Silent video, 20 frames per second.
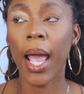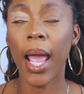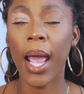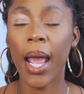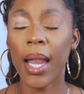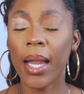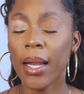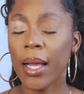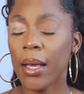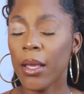
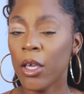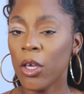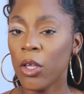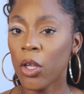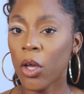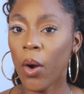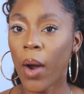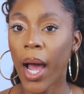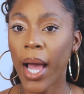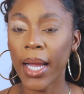And you
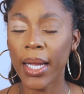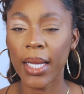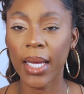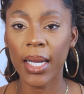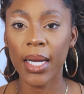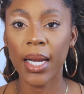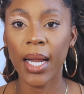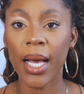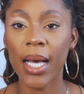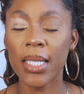know, I
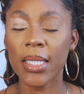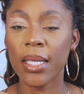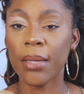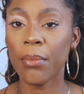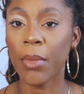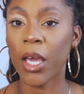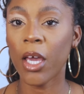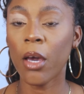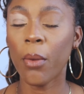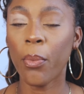get it as a
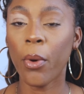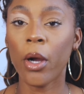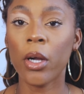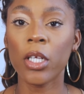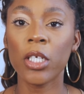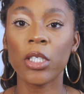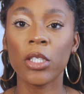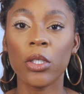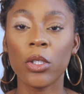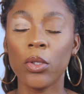makeup
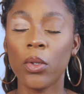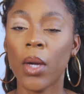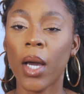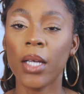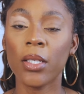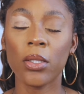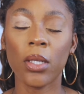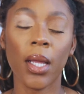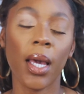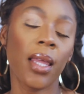artist, you
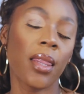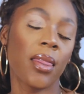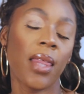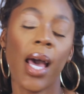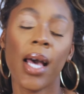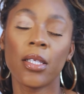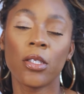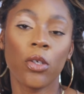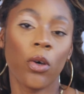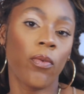guys are like,
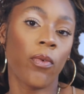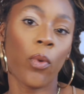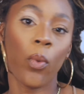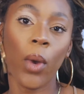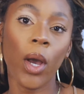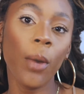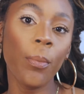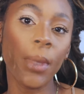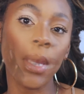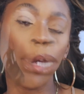that's
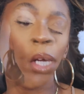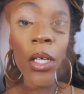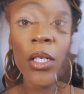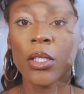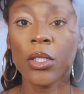overwhelming.